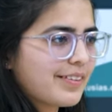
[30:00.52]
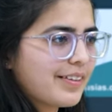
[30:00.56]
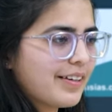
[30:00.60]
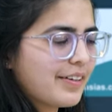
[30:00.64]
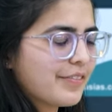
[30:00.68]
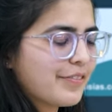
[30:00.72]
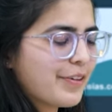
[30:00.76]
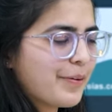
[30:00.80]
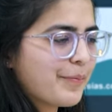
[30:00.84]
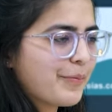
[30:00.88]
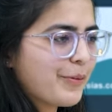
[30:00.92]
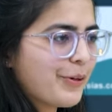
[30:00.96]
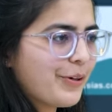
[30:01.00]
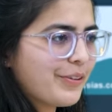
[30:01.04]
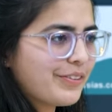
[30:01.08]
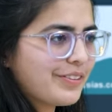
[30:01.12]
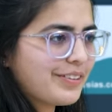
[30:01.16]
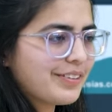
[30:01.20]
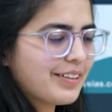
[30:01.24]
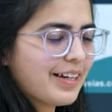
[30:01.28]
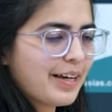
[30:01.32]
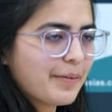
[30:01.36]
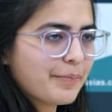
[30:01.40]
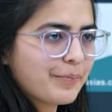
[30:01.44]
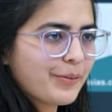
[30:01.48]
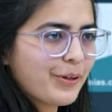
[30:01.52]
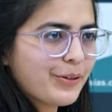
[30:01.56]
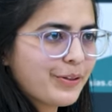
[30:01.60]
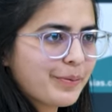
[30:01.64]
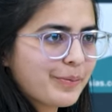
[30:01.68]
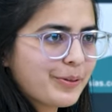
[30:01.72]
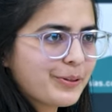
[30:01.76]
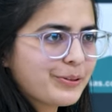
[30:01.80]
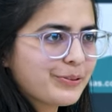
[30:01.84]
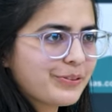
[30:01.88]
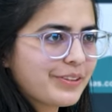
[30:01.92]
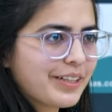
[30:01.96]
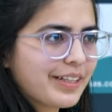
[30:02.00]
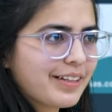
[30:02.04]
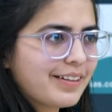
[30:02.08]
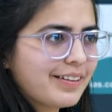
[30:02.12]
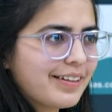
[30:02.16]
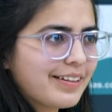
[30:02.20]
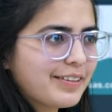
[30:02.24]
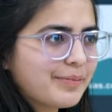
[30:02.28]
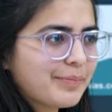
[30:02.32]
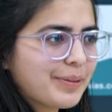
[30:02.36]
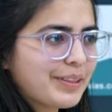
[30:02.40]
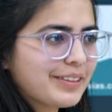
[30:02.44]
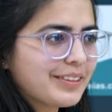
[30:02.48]
I'm not able to
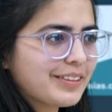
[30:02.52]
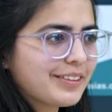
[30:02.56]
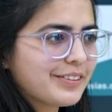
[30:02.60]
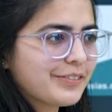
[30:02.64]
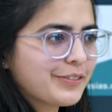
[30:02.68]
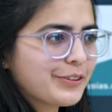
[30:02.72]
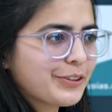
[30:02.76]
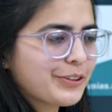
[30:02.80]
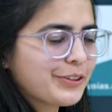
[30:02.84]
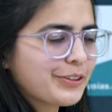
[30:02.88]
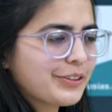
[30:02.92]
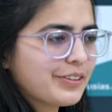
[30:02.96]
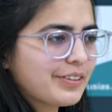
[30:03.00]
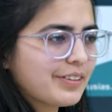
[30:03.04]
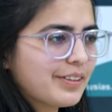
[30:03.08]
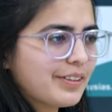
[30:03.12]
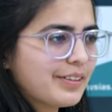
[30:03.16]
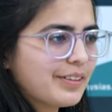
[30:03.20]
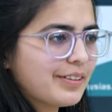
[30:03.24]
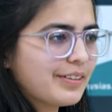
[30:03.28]
recollect, but it was